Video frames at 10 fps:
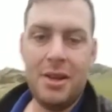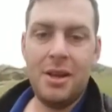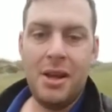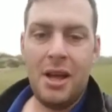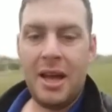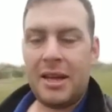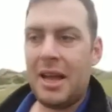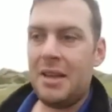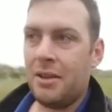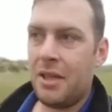Okay,
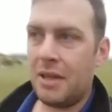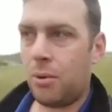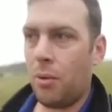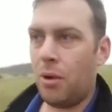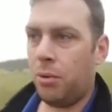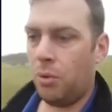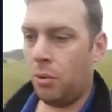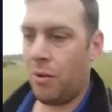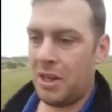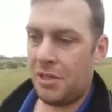that's what we're really
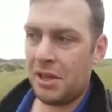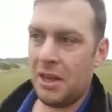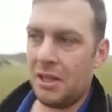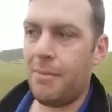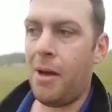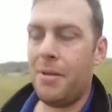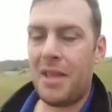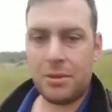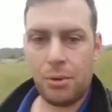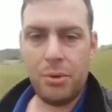thinking at the moment. That's what we're
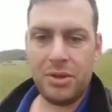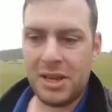seeing on the